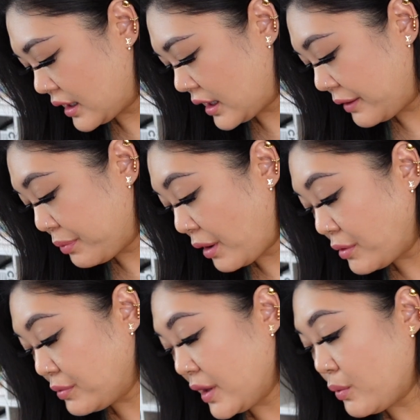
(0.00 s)
I
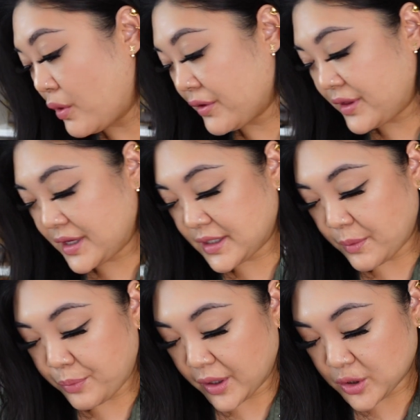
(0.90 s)
probably wore these a
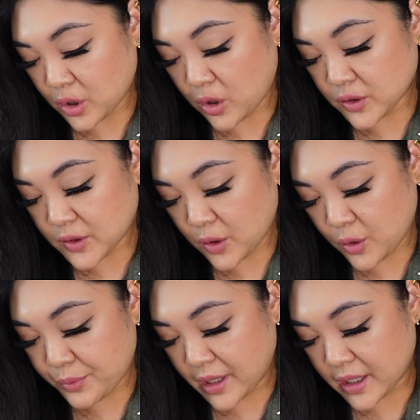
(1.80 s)
bunch also
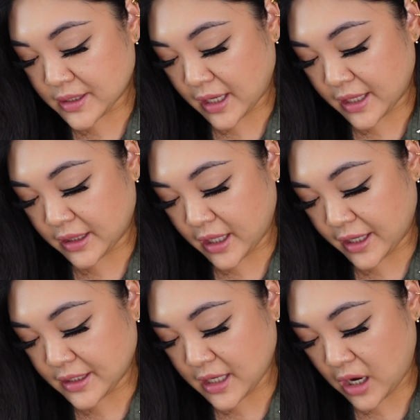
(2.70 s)
because I
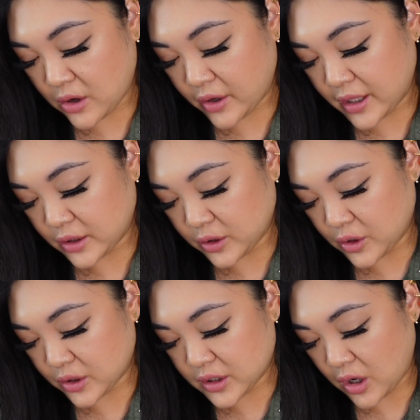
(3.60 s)
liked how it
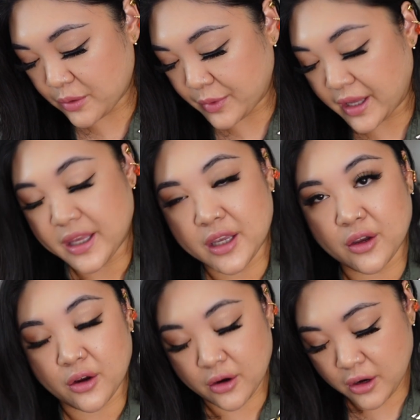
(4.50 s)
looked on my
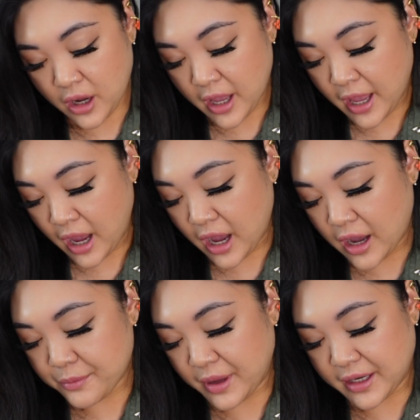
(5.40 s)
ear,
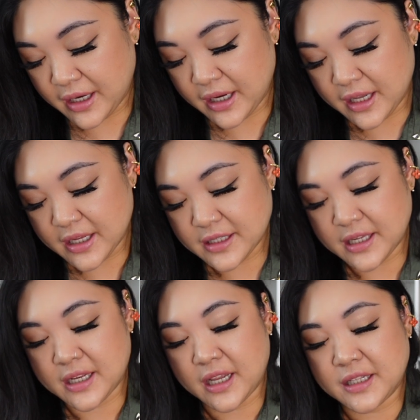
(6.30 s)
and it is
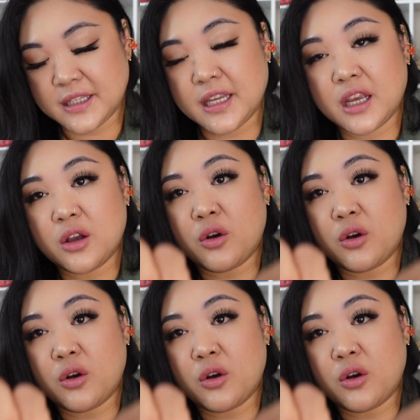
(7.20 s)
in antique